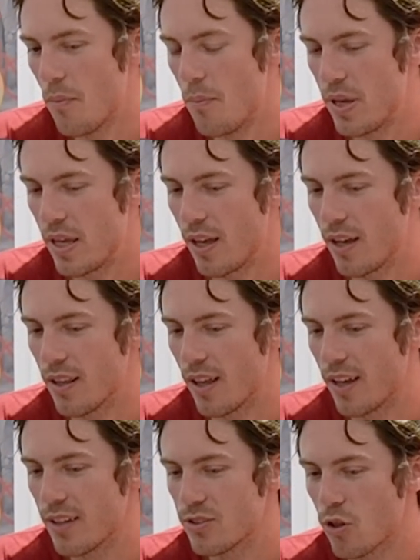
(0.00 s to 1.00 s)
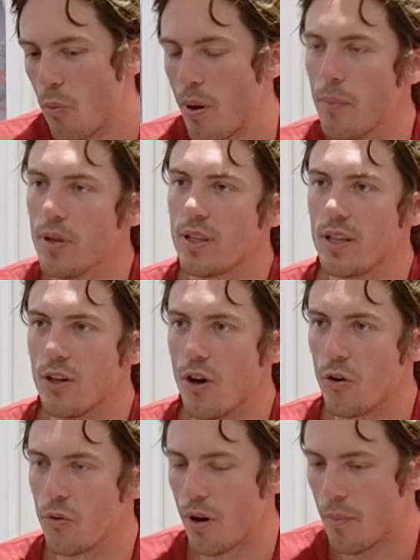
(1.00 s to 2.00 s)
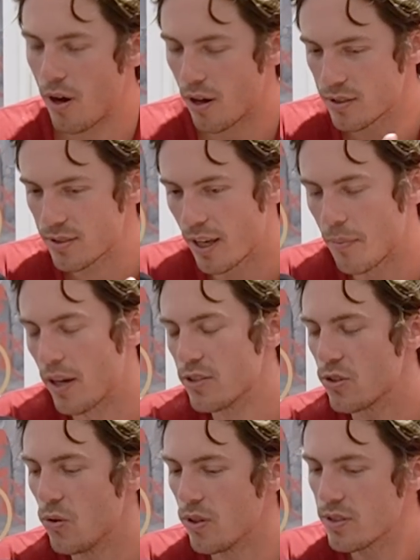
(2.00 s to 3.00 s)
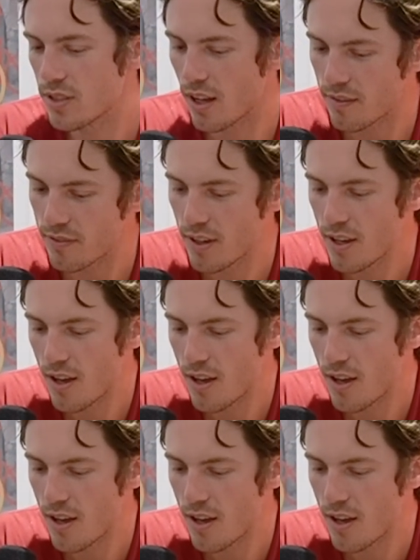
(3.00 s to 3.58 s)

being like so publicly known amongst like my school and stuff.